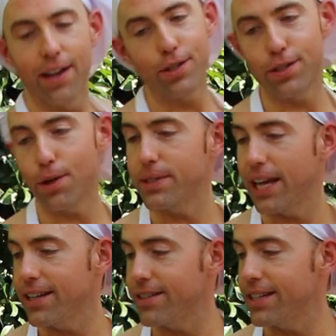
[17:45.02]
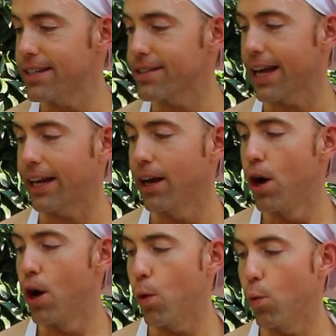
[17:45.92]
So tasty, it's like
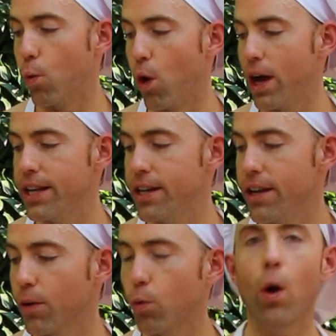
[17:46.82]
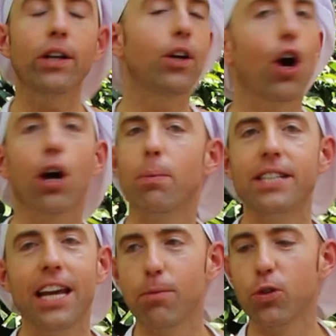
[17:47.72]
one, one carb a
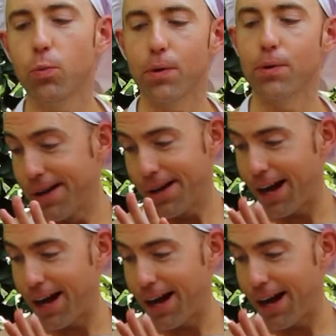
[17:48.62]
tablespoon.